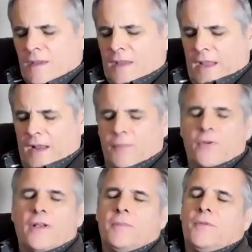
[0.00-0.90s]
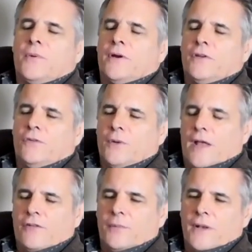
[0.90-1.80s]
And I'm going to be wearing two
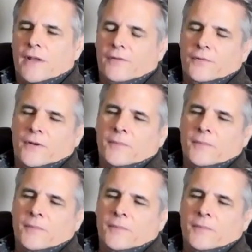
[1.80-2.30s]
hats while I do it.